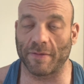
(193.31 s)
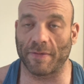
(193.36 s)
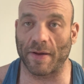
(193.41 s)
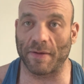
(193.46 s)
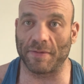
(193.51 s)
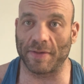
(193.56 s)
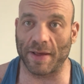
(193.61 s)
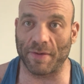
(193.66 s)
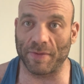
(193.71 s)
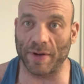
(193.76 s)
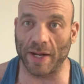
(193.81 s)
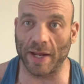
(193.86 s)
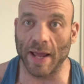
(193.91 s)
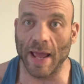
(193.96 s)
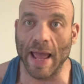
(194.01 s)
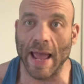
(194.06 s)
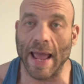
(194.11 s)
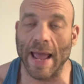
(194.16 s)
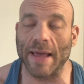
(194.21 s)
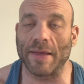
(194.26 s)

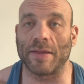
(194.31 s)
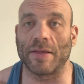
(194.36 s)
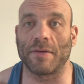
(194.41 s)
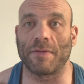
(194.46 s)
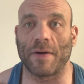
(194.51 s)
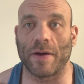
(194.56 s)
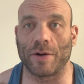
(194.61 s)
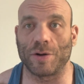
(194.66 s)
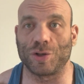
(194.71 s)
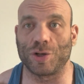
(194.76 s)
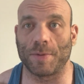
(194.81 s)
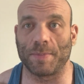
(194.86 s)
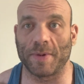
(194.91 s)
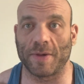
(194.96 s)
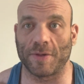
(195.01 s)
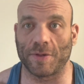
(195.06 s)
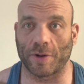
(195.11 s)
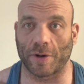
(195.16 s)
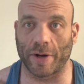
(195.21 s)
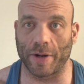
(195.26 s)
570, and the final jump
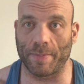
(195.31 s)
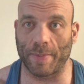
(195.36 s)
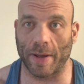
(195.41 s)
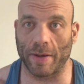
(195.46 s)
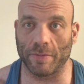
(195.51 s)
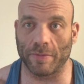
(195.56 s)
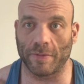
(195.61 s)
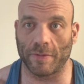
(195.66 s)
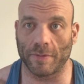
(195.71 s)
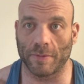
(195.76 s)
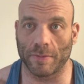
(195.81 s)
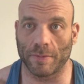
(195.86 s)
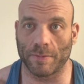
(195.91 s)
is 30 pounds,